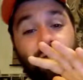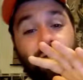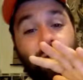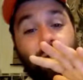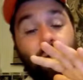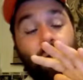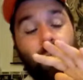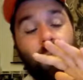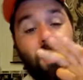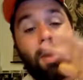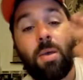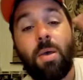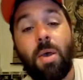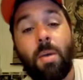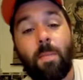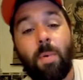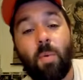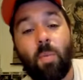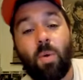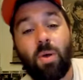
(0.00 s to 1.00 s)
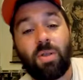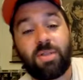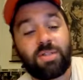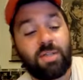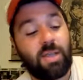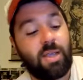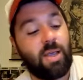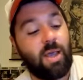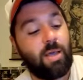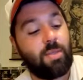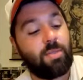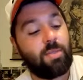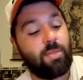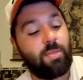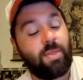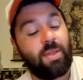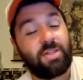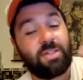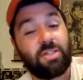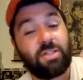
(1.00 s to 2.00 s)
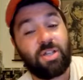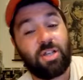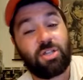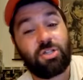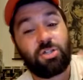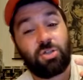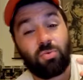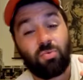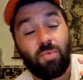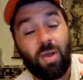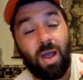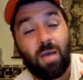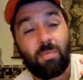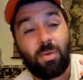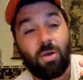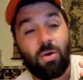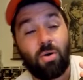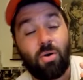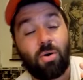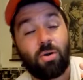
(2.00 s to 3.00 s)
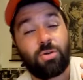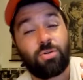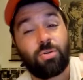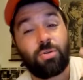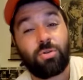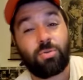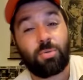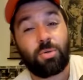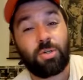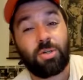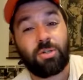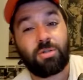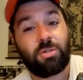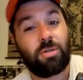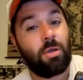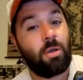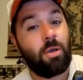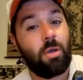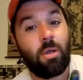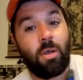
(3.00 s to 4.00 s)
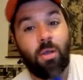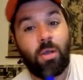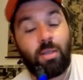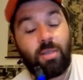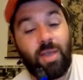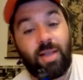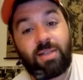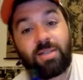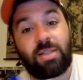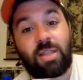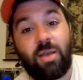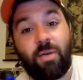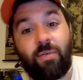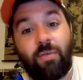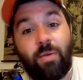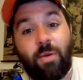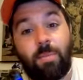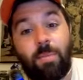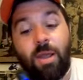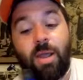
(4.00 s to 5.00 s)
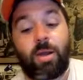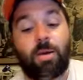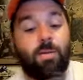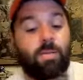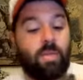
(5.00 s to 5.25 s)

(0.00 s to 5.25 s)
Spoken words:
are going to be, but once again, this is a ceramic cartridge, which is, that's different, man.